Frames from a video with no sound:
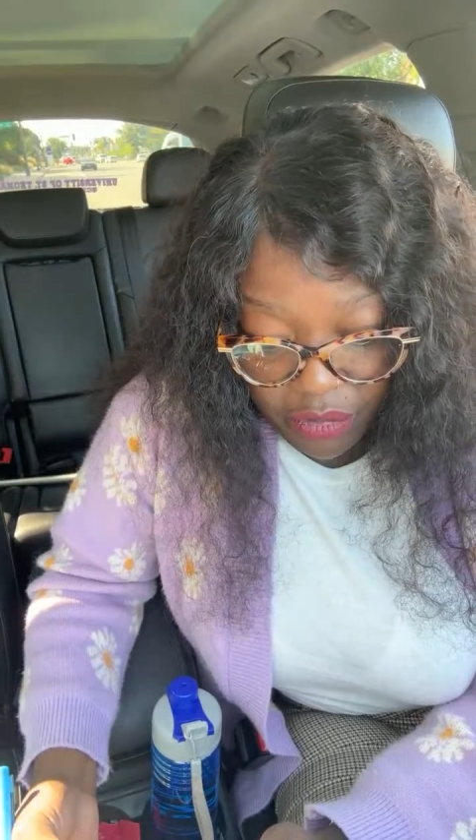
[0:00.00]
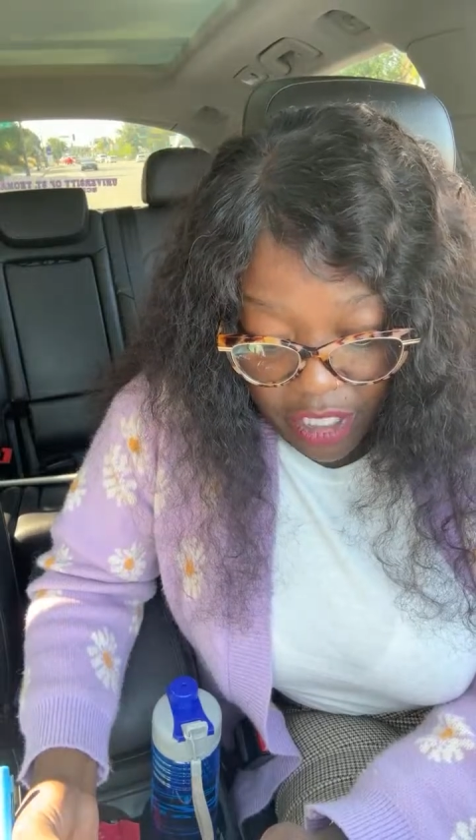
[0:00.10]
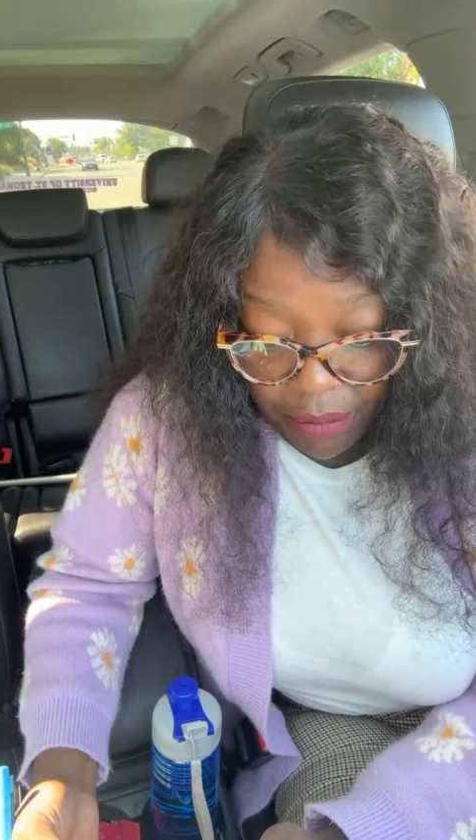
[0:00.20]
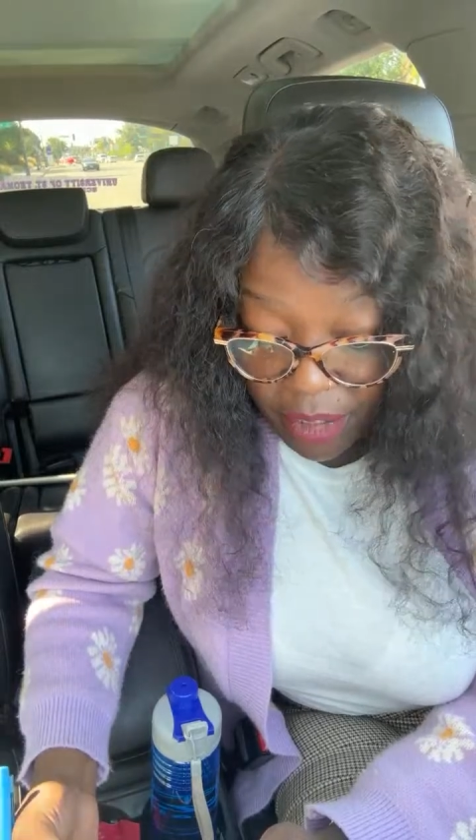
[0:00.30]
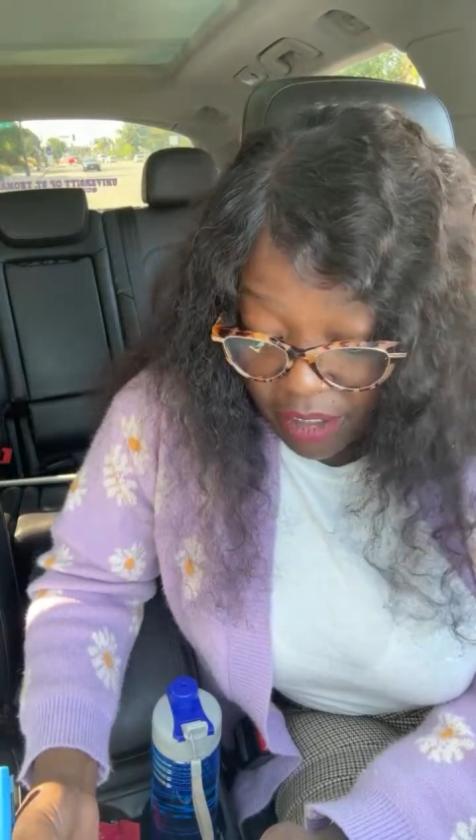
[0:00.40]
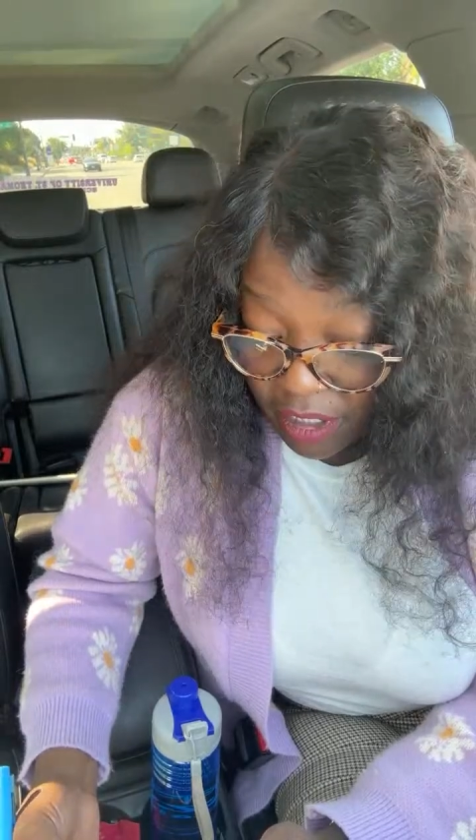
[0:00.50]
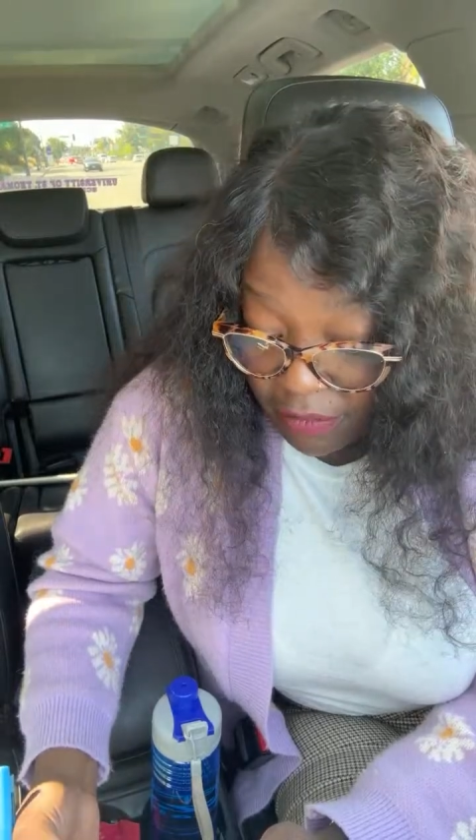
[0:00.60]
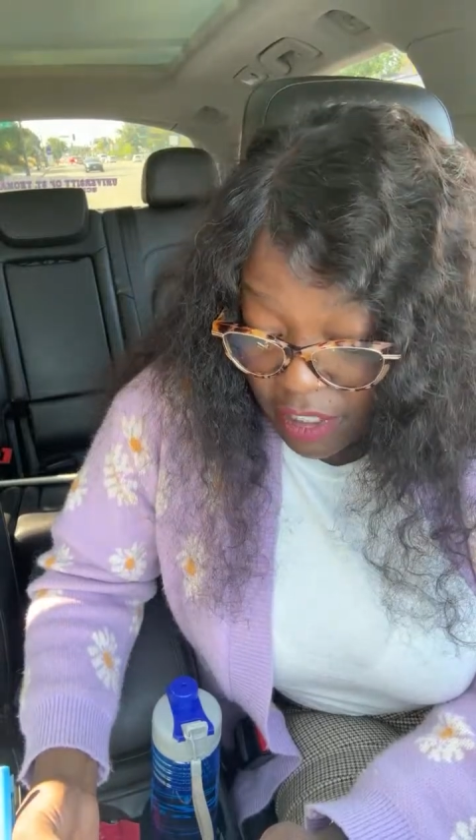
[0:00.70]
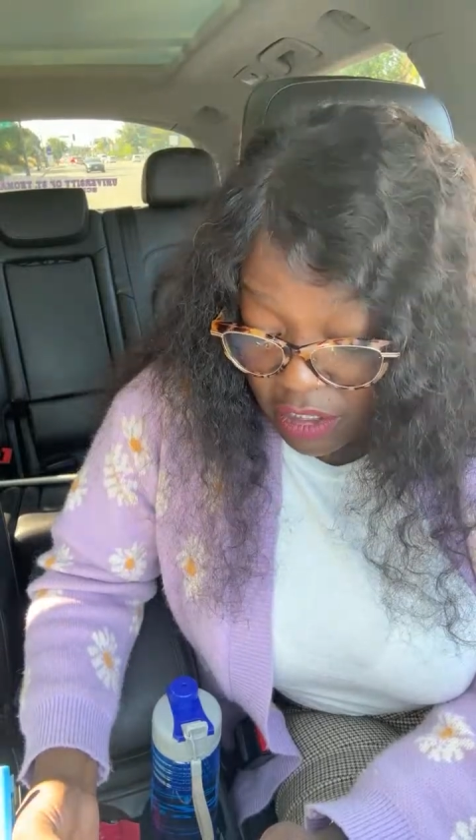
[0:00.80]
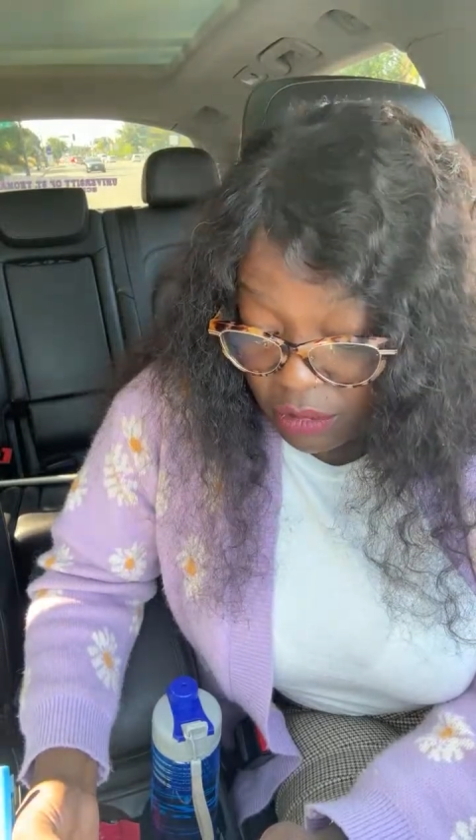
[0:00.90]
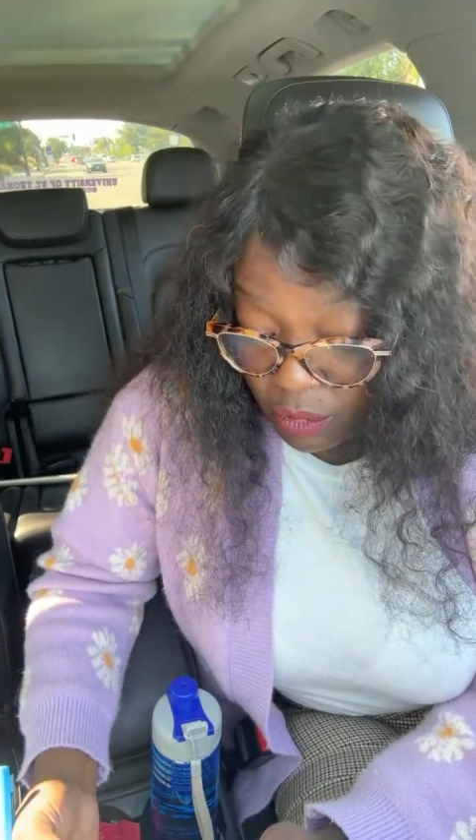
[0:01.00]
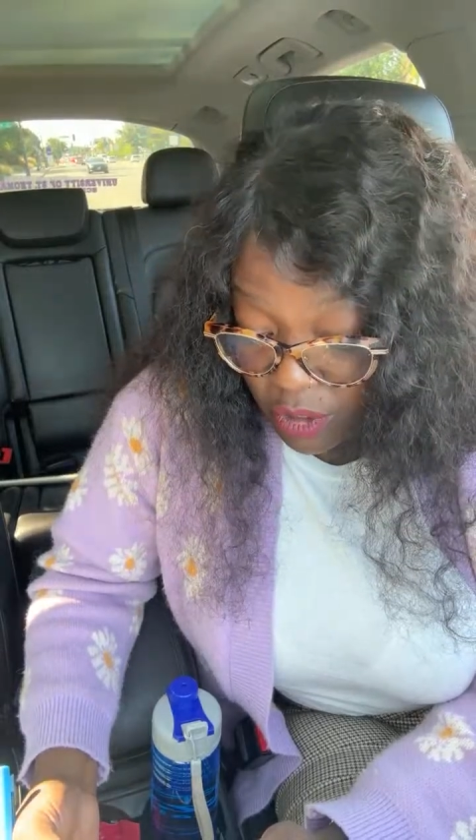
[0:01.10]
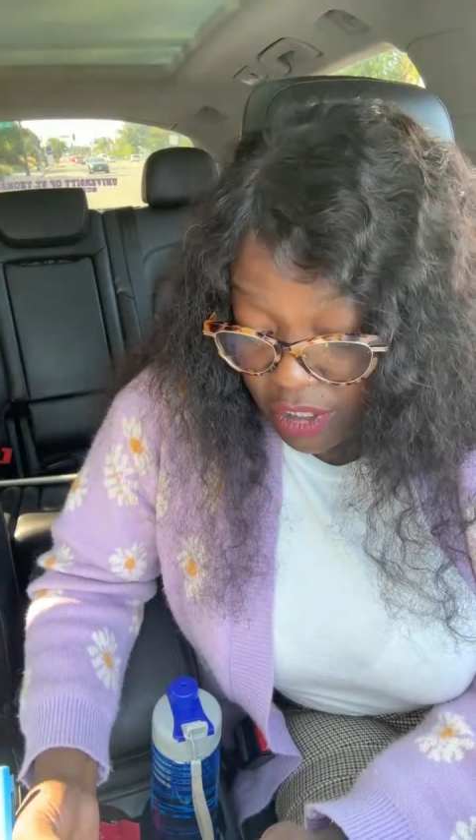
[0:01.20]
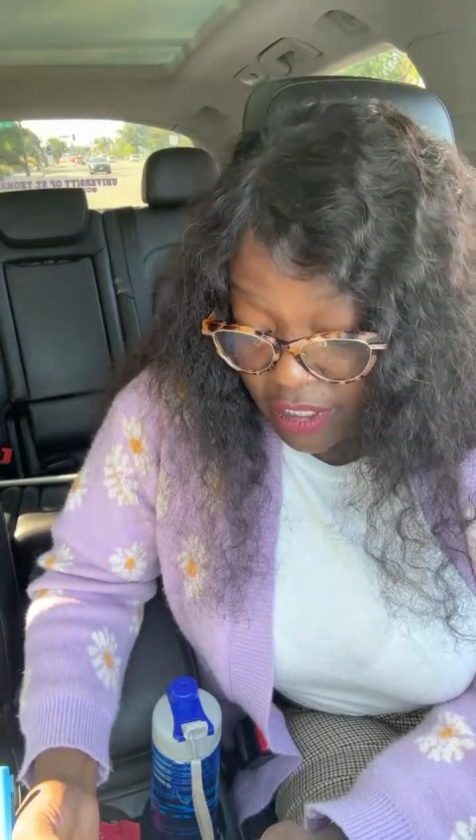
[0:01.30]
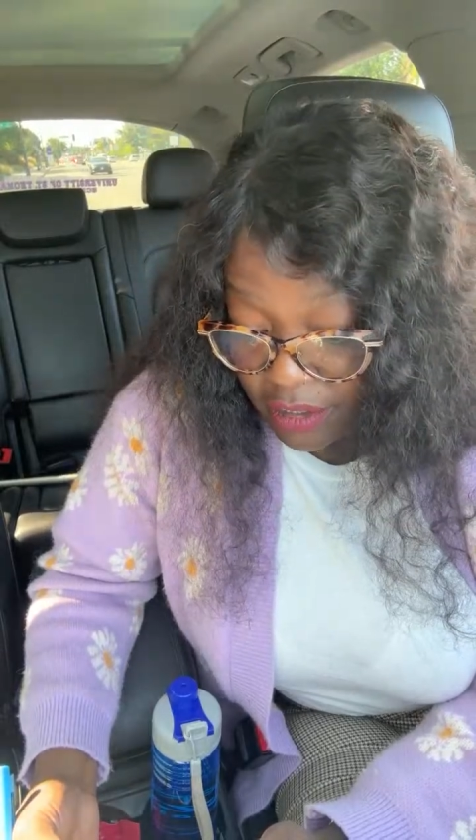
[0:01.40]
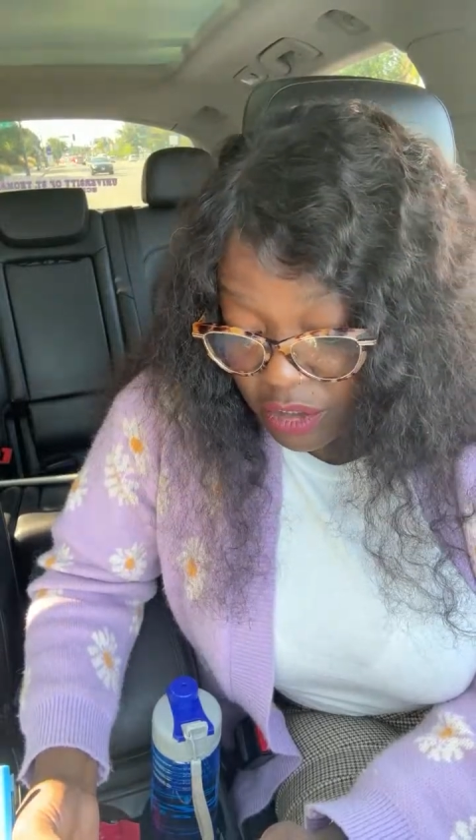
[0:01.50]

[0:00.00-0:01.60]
great multi-volume work is